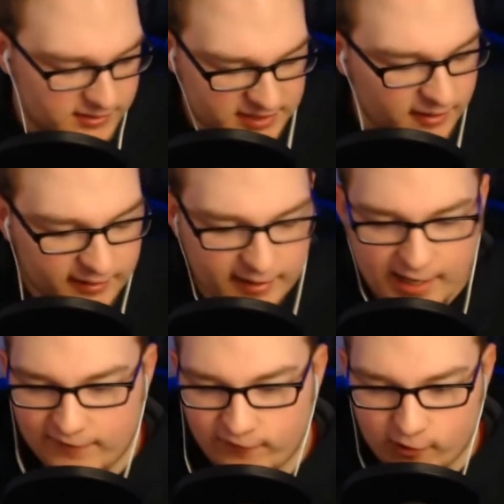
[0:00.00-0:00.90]
selling an
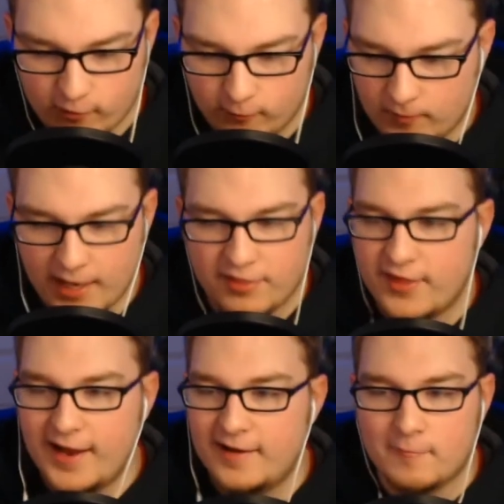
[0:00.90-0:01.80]
iPhone and
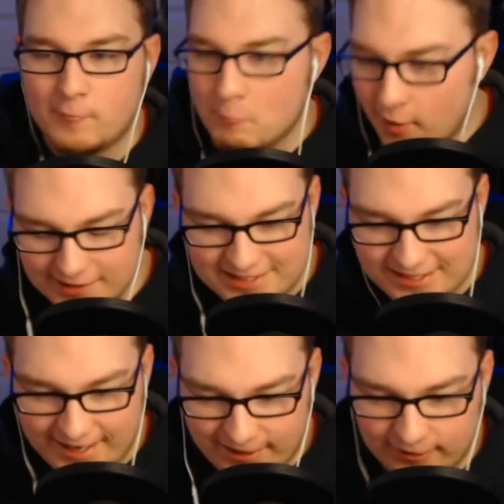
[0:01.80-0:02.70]
then months
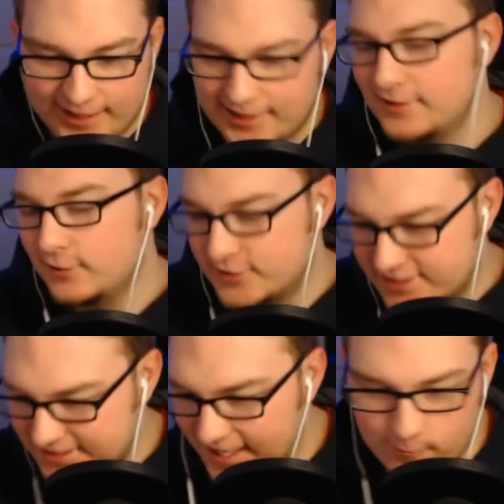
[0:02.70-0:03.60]
later getting those
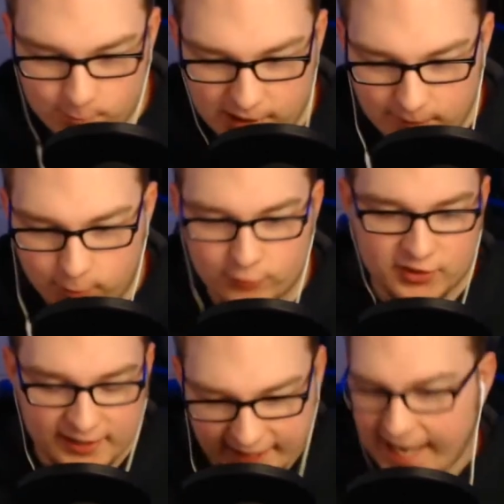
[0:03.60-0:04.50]
same people
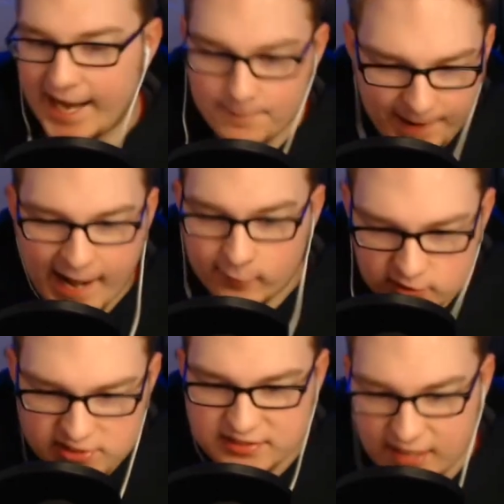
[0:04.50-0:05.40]
to camp
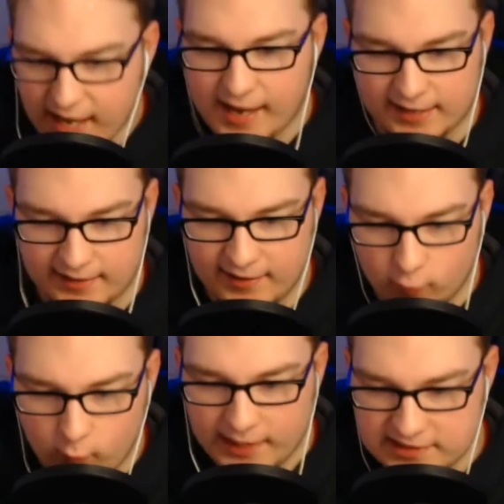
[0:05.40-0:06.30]
outside
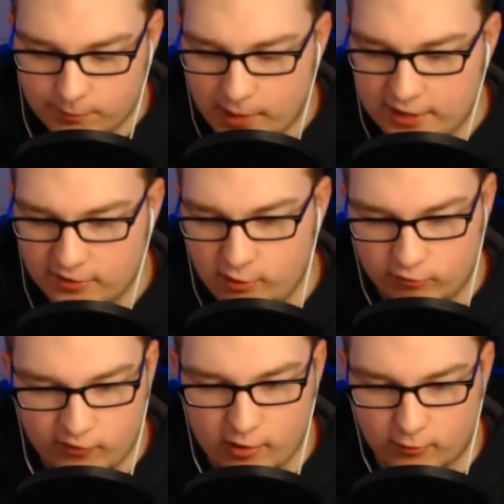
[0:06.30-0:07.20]
and wait to buy the new
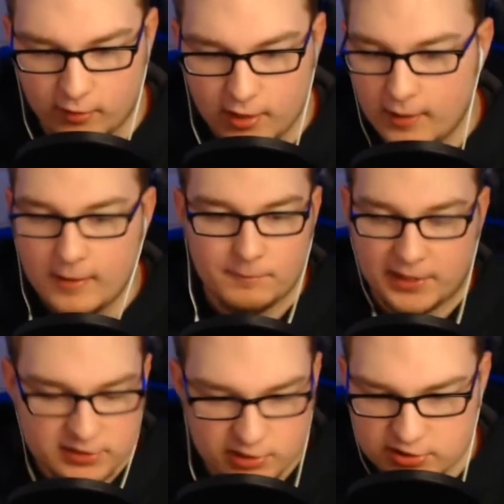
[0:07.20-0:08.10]
phone,
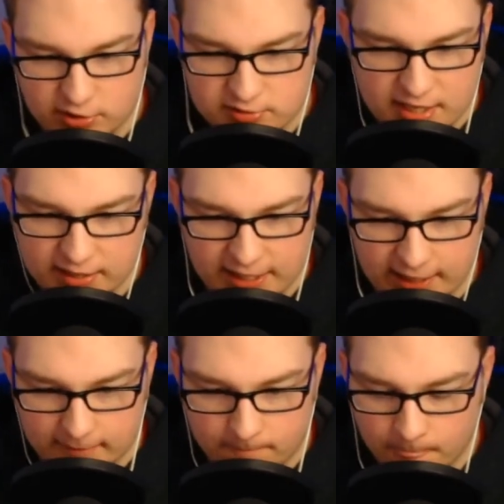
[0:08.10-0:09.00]
because they're so
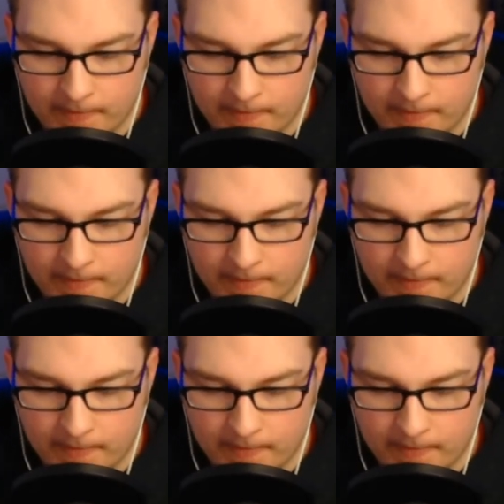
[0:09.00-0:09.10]
dedicated.